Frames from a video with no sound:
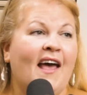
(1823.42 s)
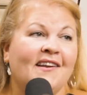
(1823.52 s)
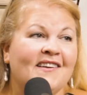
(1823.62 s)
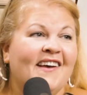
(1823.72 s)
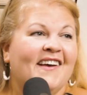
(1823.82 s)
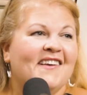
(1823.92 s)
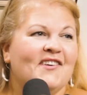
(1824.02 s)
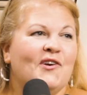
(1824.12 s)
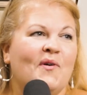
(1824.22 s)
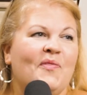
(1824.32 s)
And
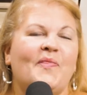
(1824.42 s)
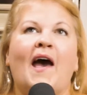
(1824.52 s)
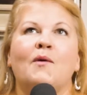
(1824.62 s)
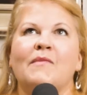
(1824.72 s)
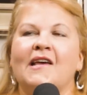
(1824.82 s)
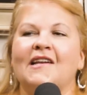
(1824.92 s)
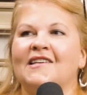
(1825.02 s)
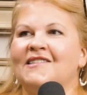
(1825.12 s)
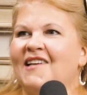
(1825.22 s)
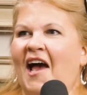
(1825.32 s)
you know what, that made
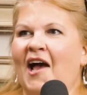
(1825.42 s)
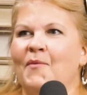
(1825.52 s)
it